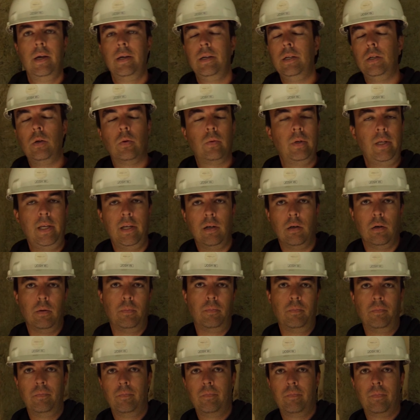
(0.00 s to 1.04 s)
you don't hear
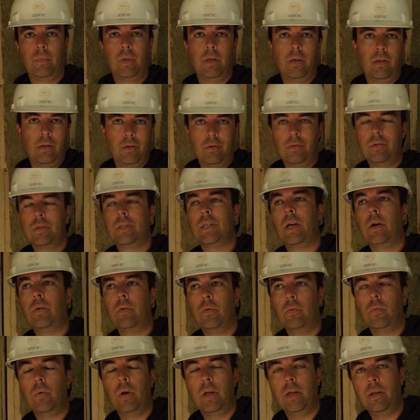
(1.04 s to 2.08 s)
the sound
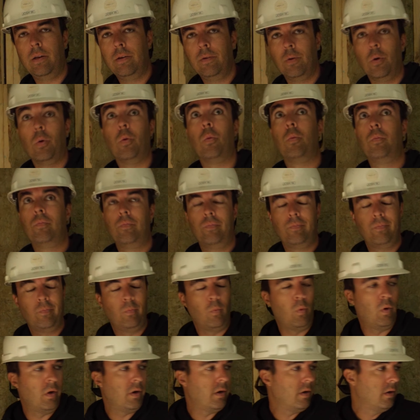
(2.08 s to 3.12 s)
of rain or
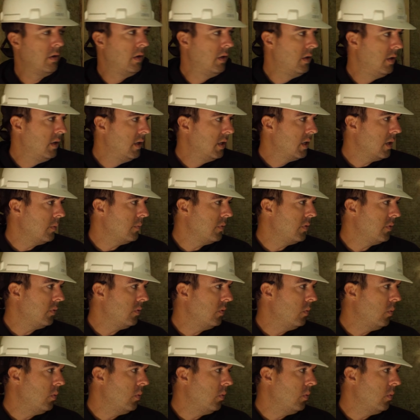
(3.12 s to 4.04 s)
water coming through the